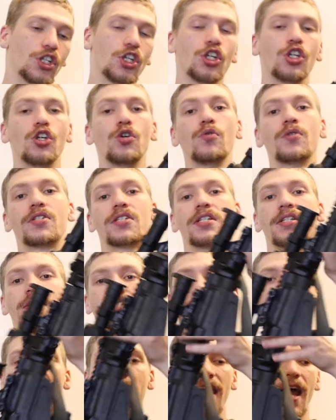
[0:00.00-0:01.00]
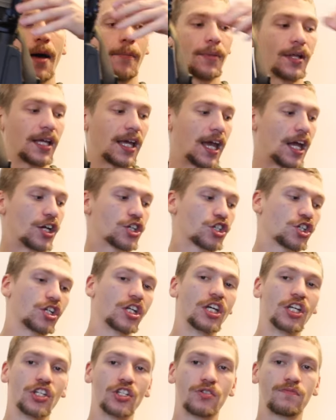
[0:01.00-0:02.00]
use and design application
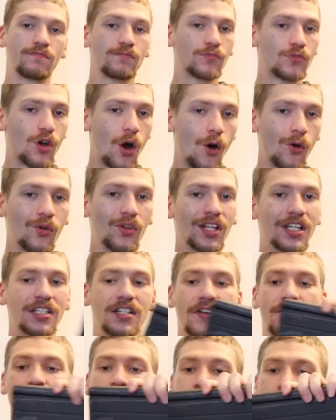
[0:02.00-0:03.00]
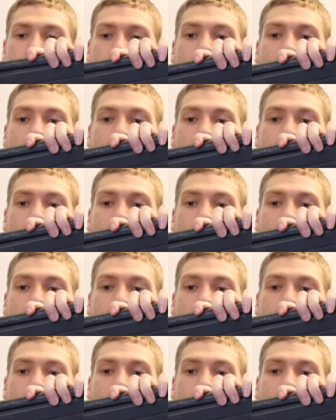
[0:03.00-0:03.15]
is totally different as